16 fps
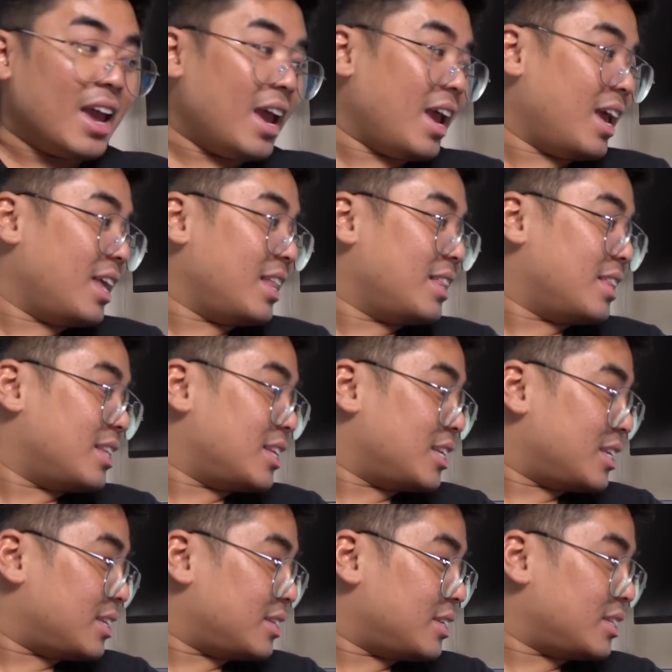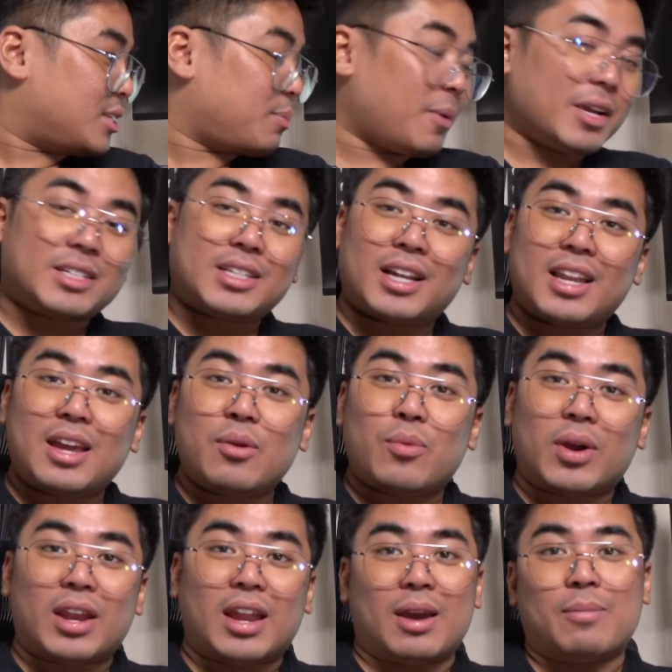And especially
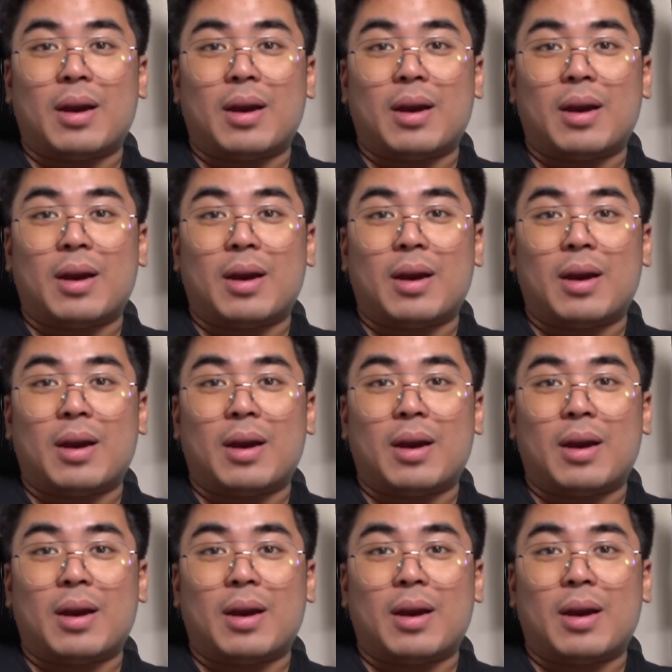when I'm